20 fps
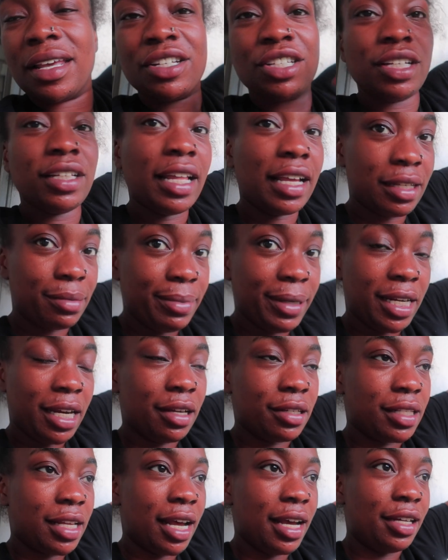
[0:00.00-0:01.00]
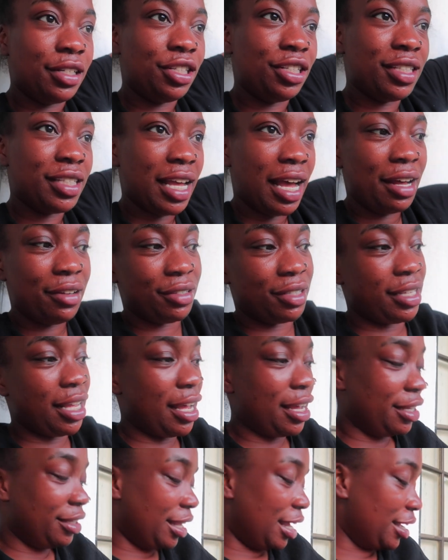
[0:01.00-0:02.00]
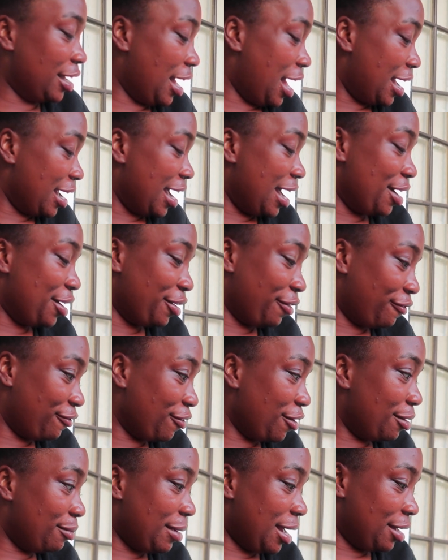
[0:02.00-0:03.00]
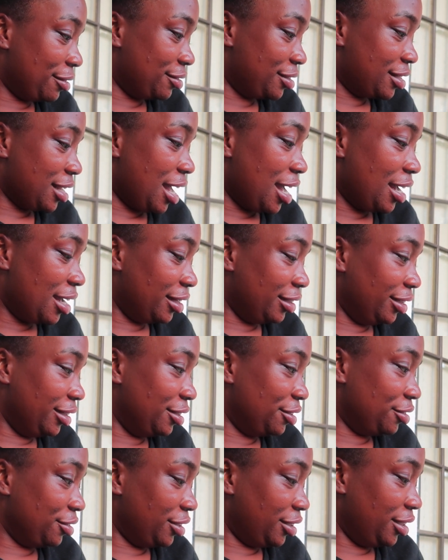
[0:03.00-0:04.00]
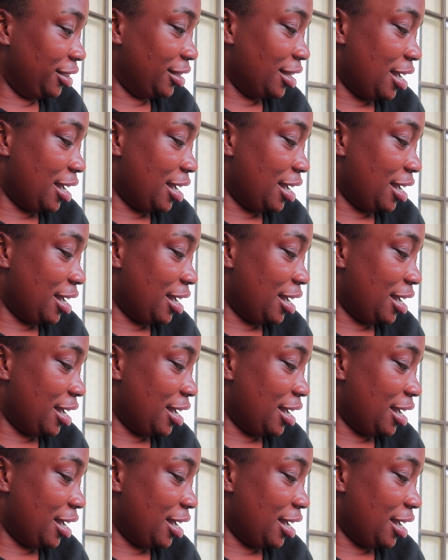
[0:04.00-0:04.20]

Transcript: She likes being outside. She's outside. Like, I got her from outside, literally.